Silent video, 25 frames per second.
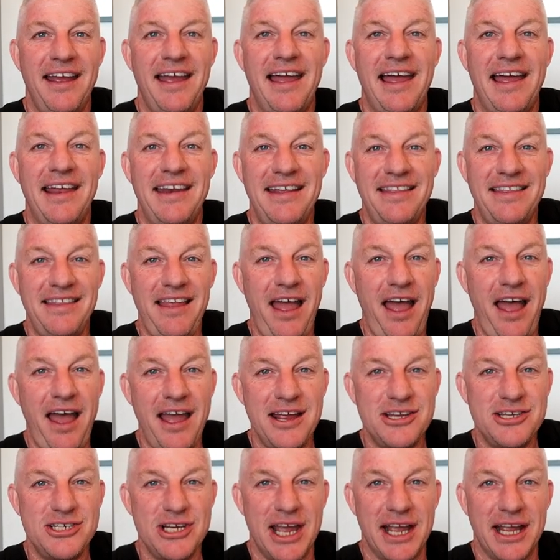and in the
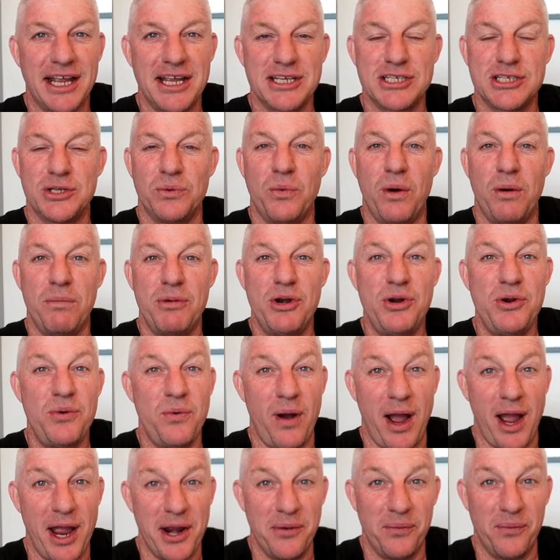hijack is the woman
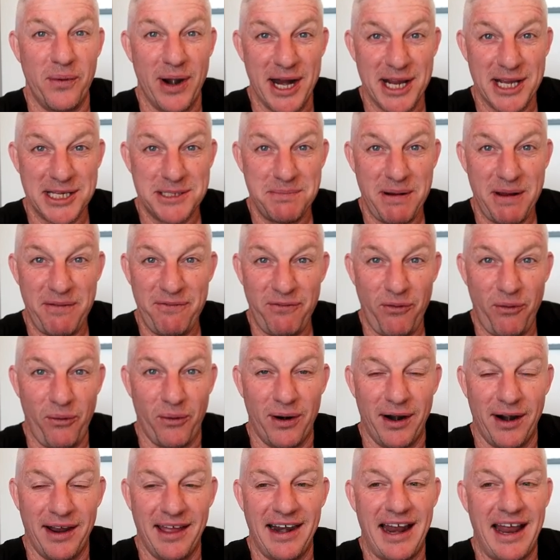who I had raised
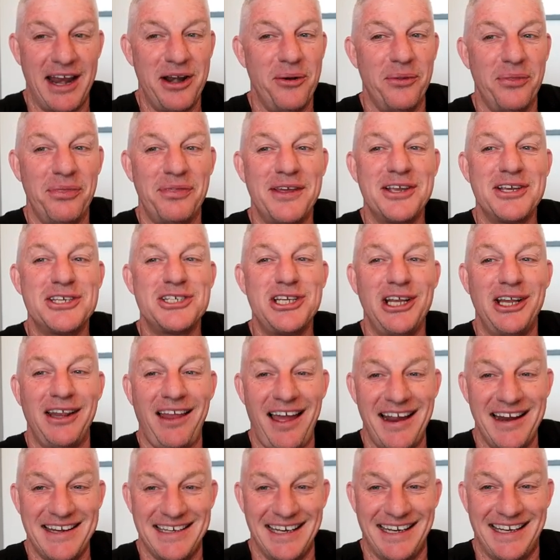before, and I don't think she
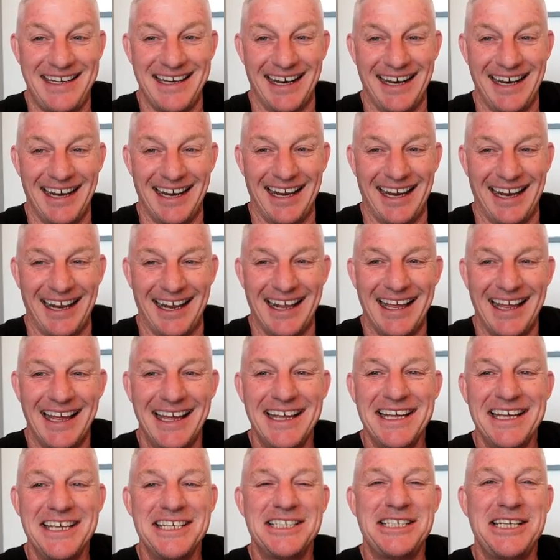liked
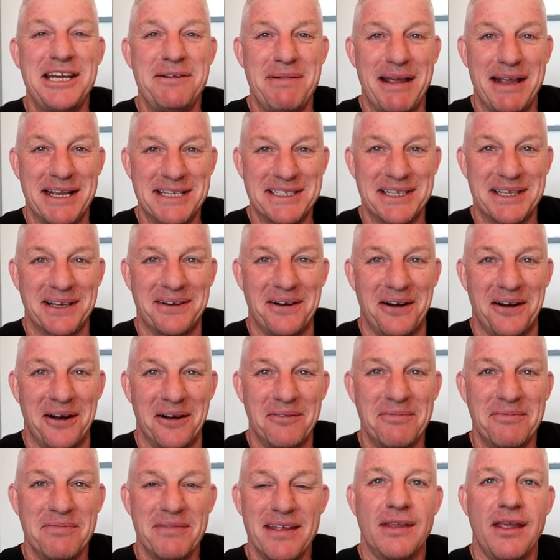it. She makes the call.